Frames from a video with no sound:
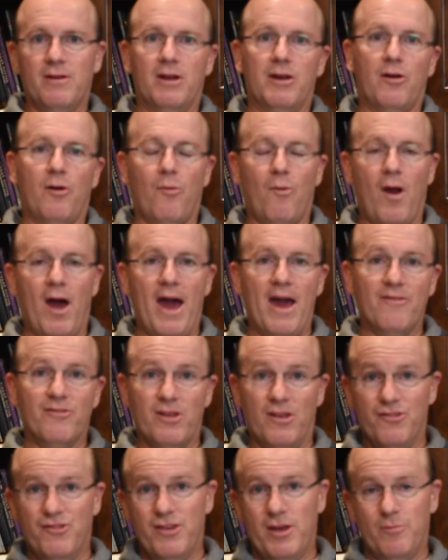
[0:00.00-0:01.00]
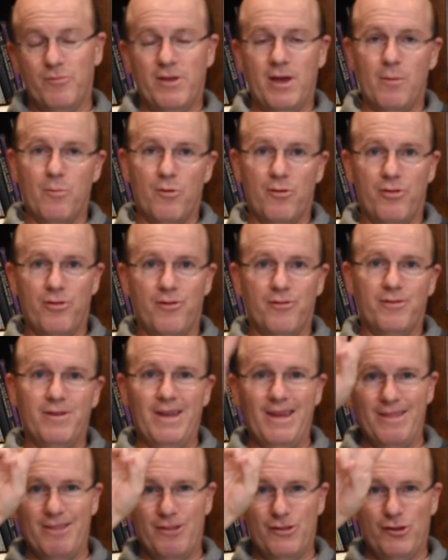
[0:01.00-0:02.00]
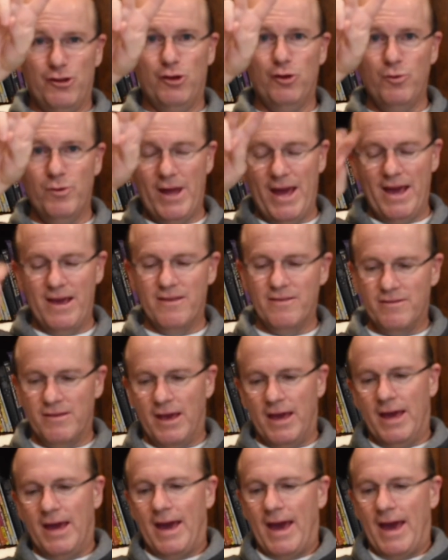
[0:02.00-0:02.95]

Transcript: It arrives on September 13th, 2 days